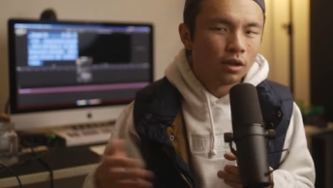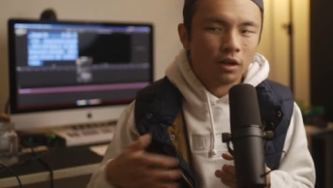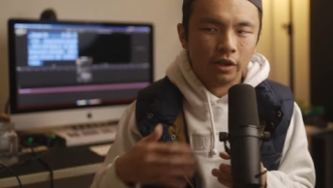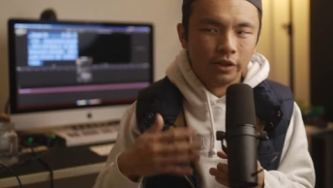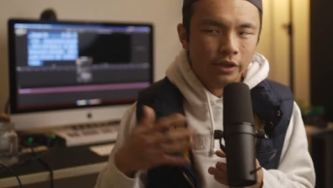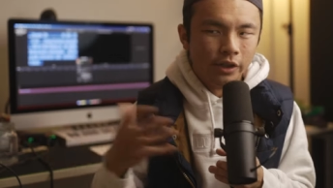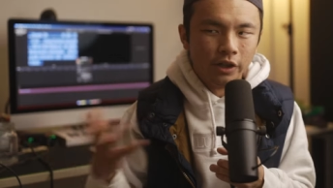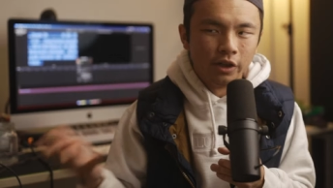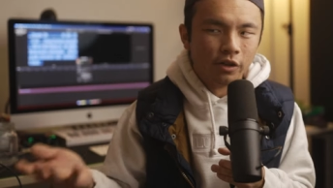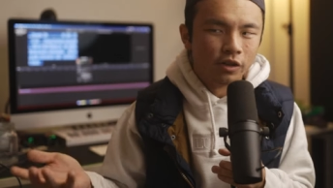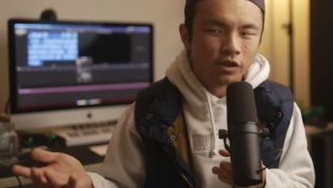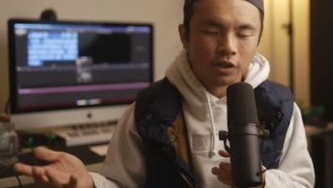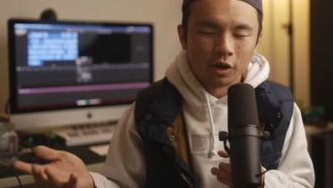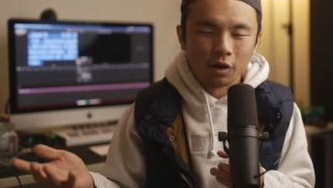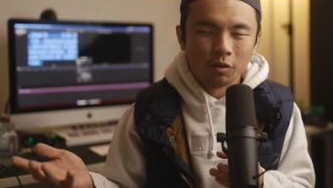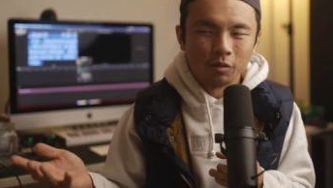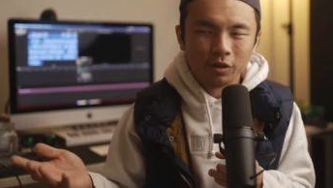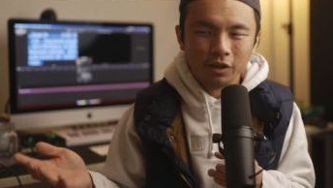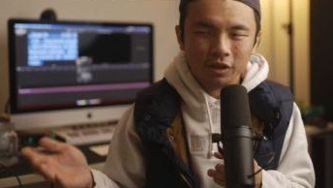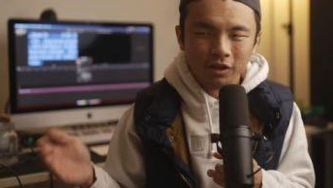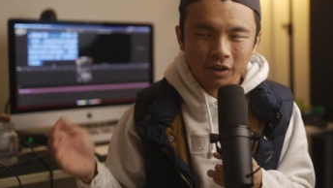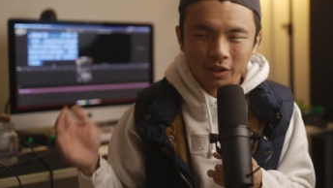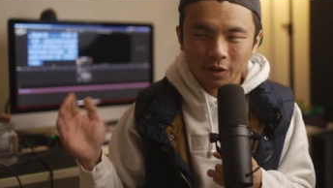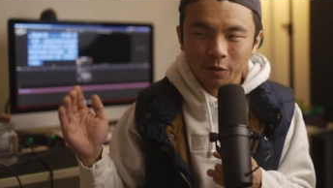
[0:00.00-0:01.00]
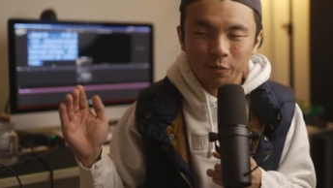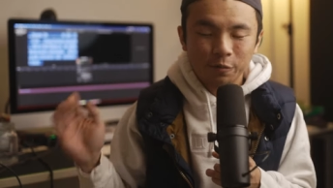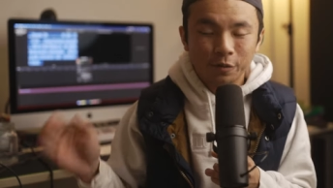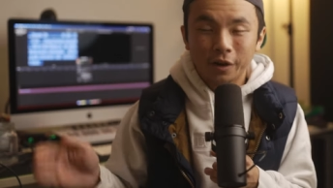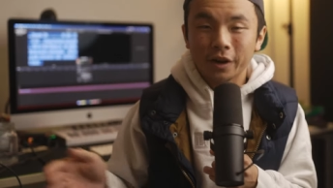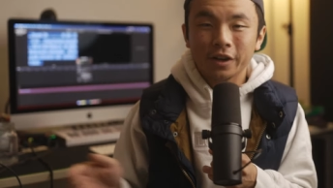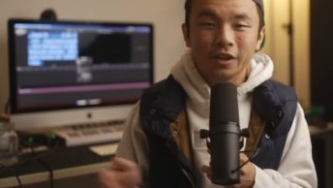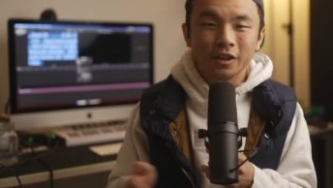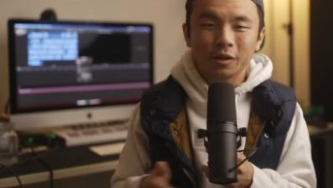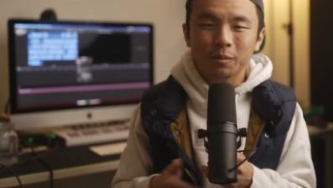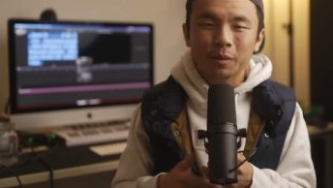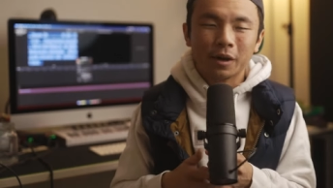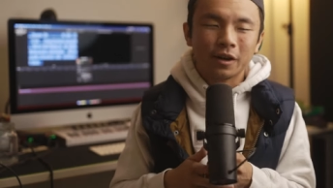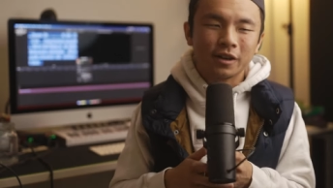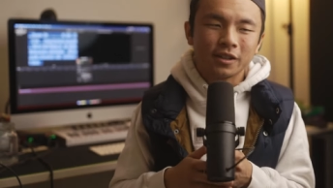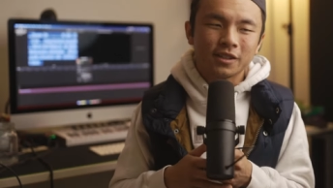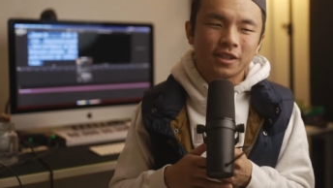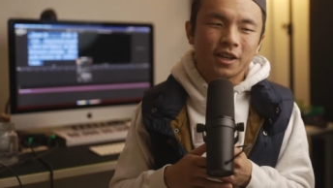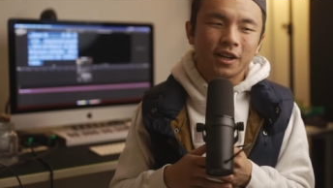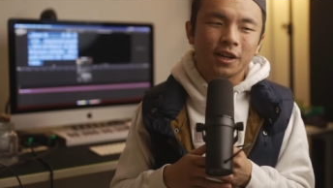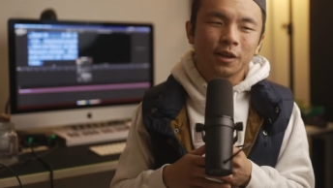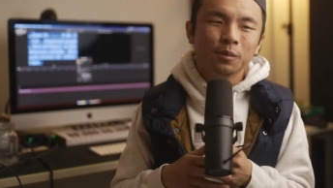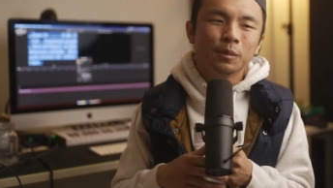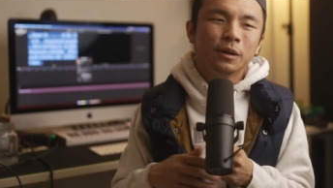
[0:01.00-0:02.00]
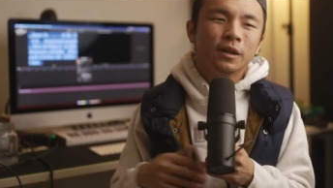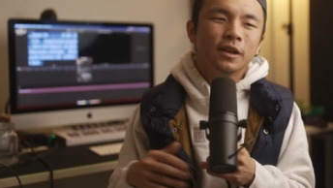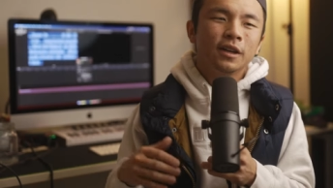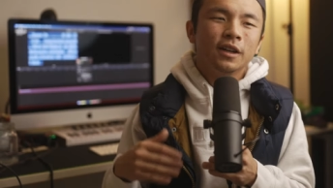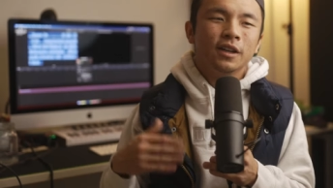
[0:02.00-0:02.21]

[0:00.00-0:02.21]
A year is already like a finite amount of time.